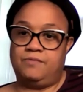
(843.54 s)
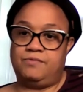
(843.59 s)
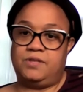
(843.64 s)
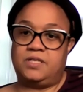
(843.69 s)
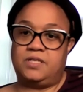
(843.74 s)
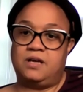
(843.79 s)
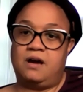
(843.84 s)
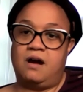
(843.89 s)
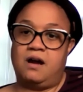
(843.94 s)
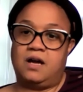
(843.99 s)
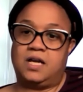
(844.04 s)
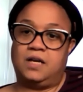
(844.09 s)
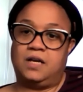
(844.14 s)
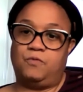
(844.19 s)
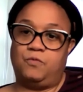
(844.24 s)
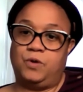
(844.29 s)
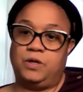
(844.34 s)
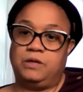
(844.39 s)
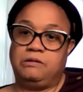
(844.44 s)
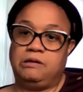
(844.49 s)
If the
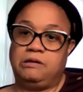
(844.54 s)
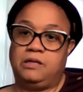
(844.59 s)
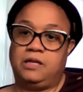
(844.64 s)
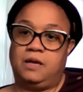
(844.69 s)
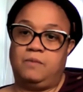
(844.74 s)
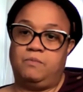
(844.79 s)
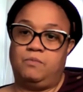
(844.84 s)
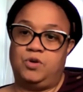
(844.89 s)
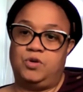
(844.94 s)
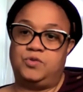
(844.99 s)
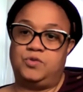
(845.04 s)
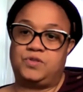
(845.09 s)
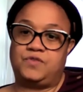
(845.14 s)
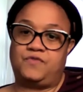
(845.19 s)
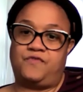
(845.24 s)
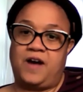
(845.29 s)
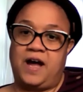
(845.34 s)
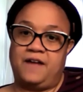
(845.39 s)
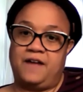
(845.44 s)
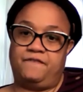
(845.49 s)
target willingly
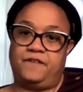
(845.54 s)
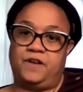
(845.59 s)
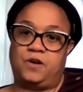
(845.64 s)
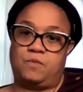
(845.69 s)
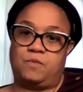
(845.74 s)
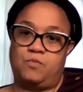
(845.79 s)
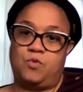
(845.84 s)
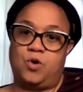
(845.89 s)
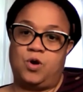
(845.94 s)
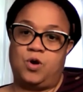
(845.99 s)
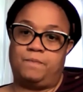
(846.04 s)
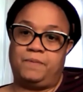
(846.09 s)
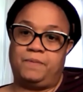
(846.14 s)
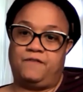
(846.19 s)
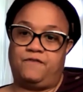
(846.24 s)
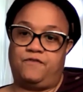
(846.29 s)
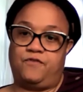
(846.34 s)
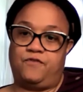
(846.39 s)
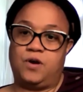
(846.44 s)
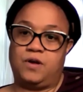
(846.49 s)
moves 5 feet or more
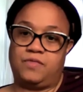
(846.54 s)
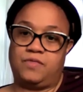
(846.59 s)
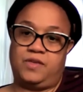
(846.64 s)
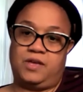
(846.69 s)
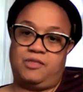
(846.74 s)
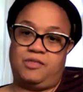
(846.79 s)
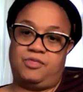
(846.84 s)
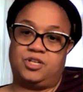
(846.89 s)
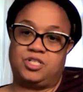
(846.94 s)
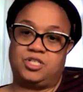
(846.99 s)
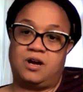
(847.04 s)
before then,